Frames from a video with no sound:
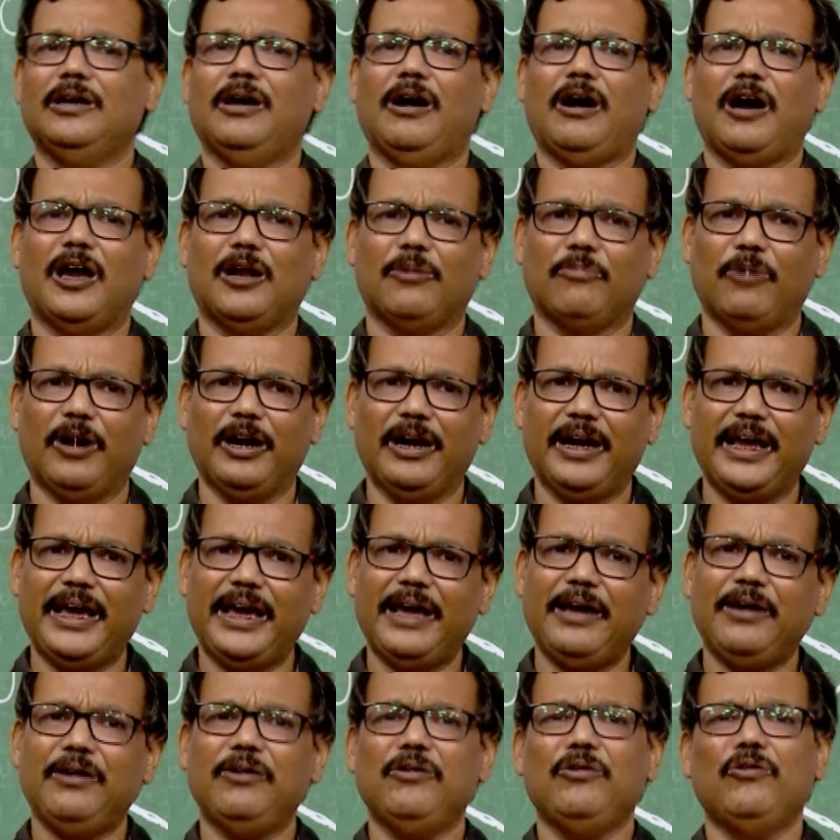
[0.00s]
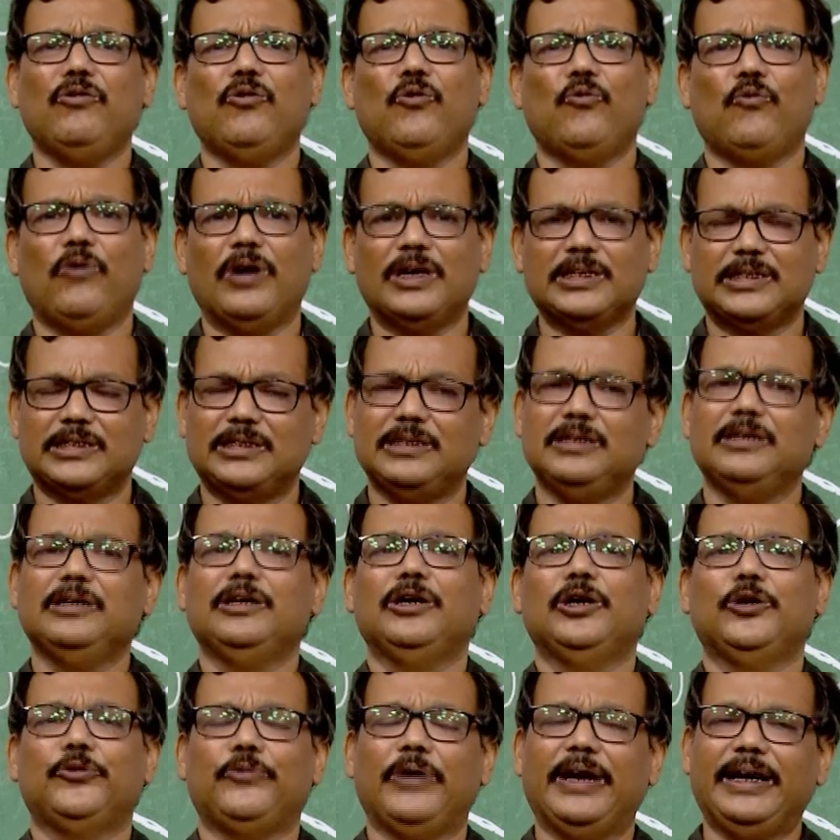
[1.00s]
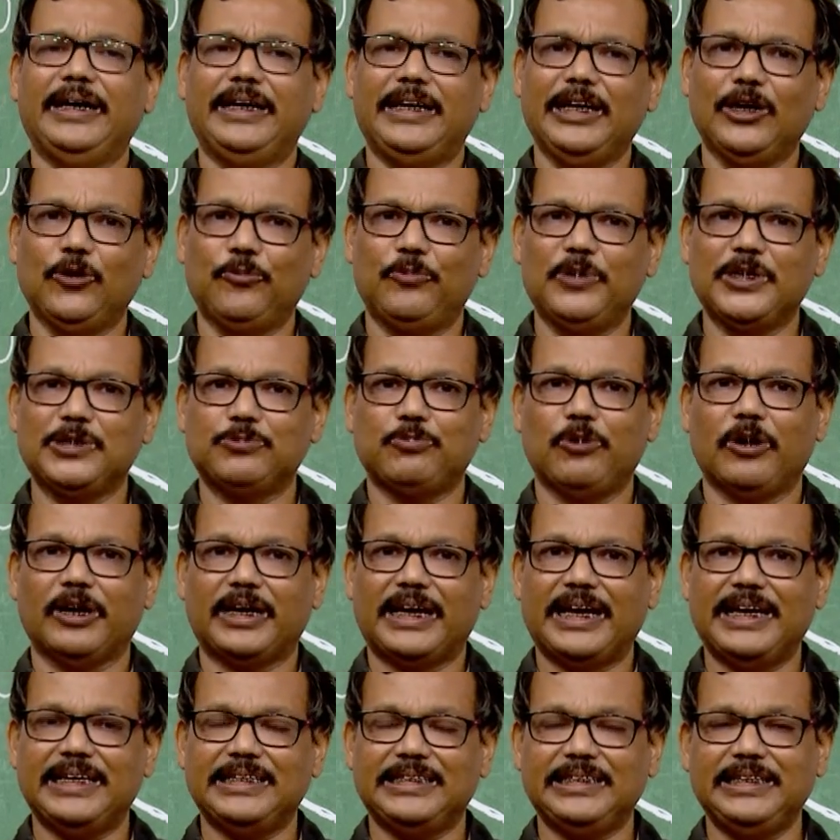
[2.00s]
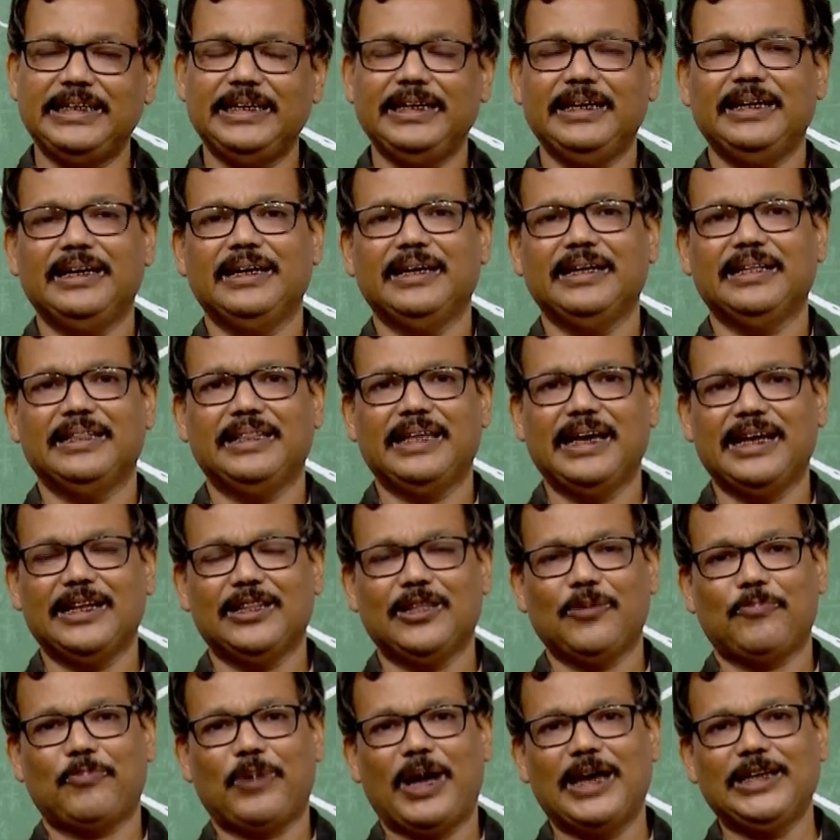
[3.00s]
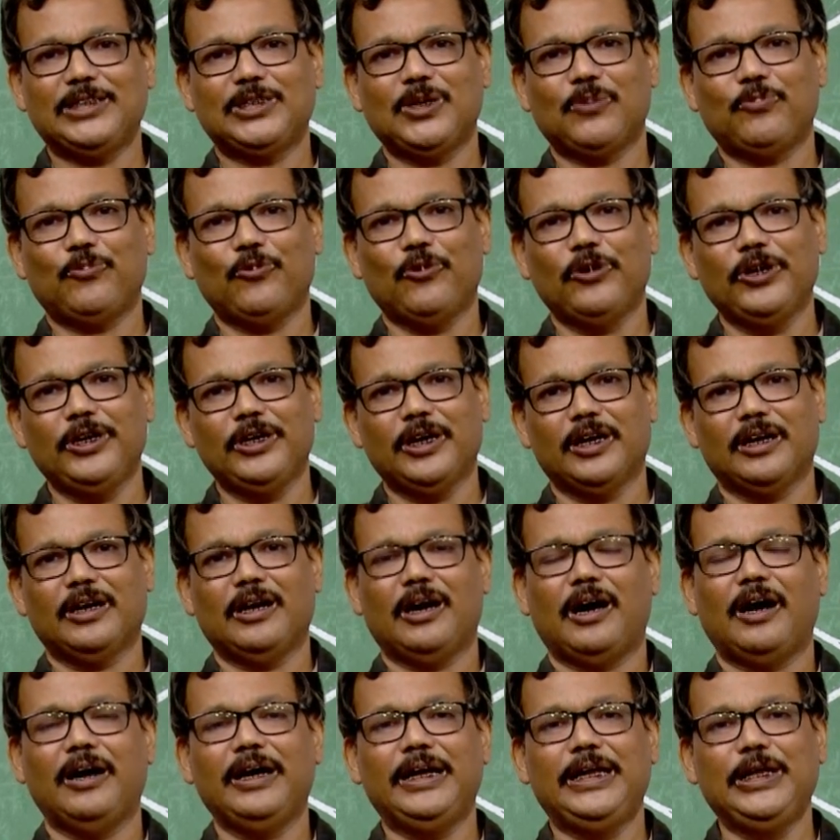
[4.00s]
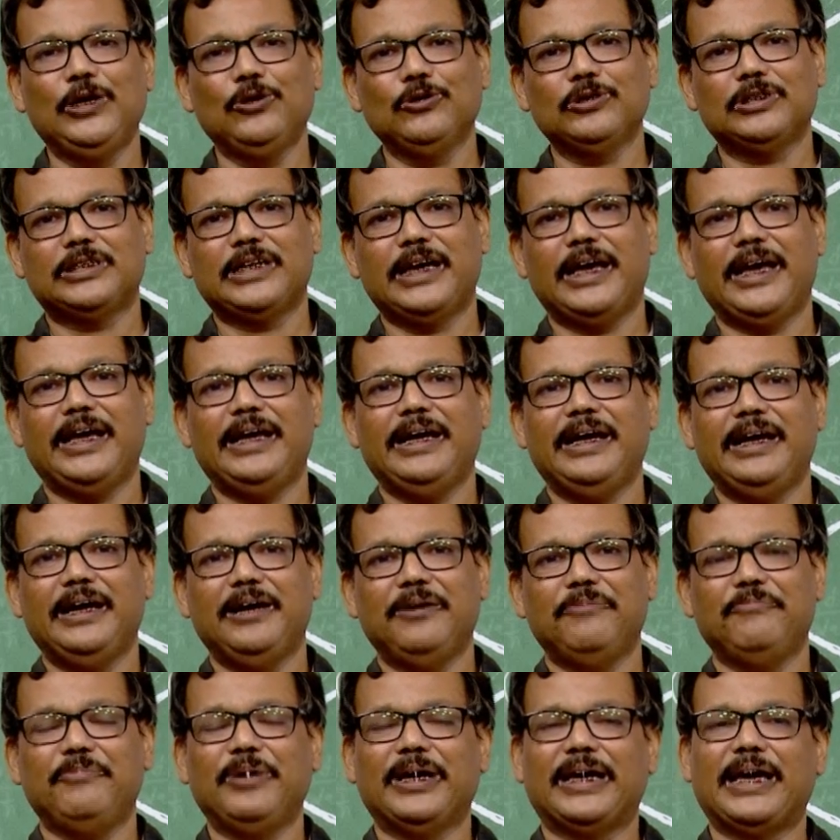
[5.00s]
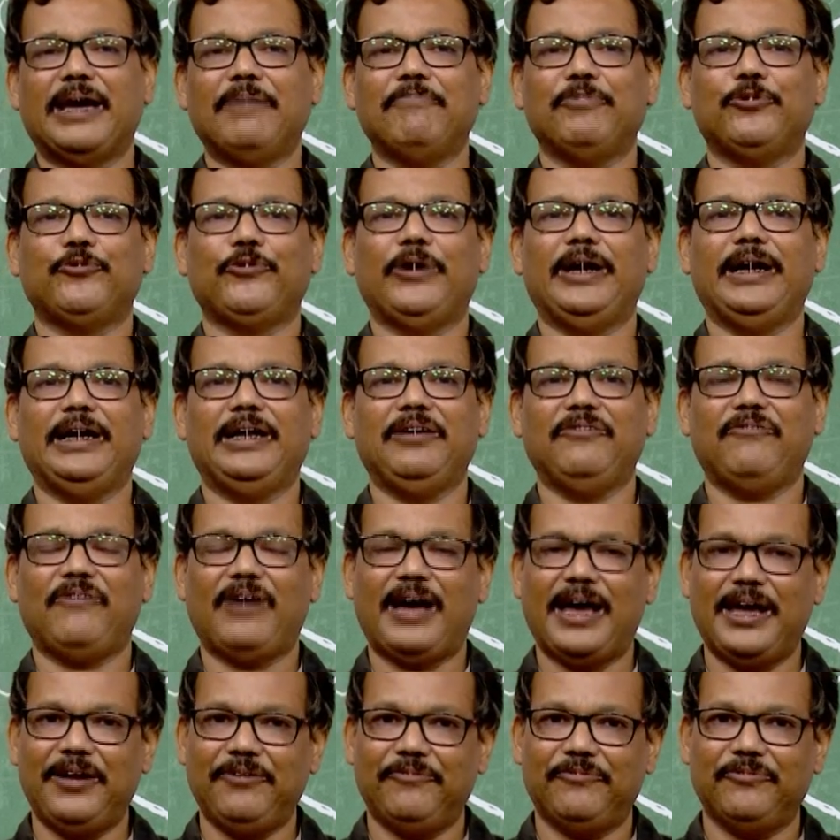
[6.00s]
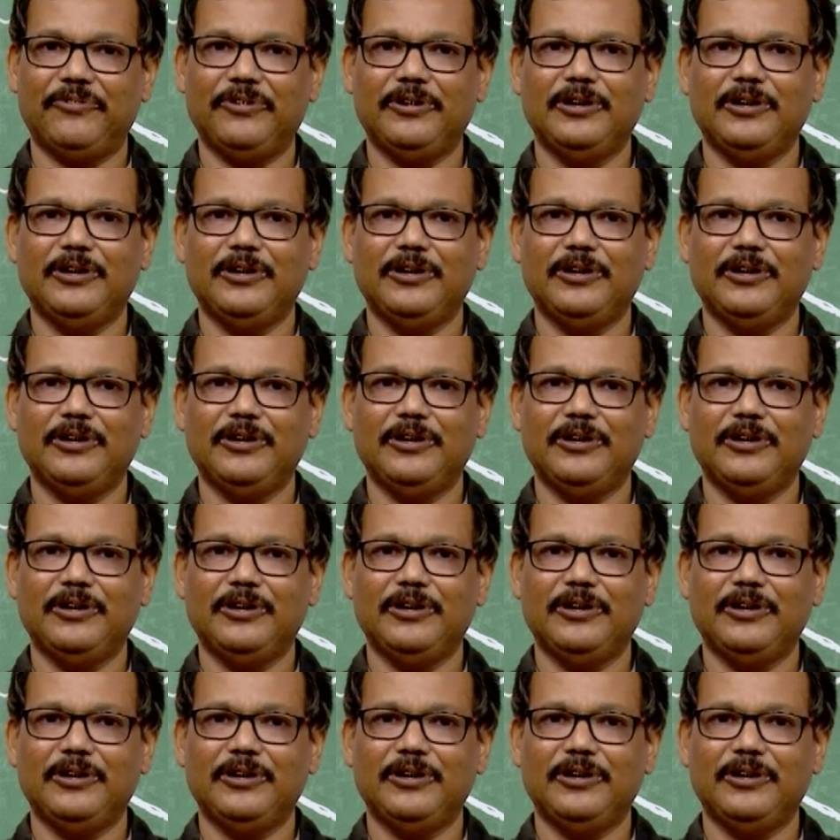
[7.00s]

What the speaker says: on Monday was 20 rupees per kg, then the price of onion on Tuesday became 25.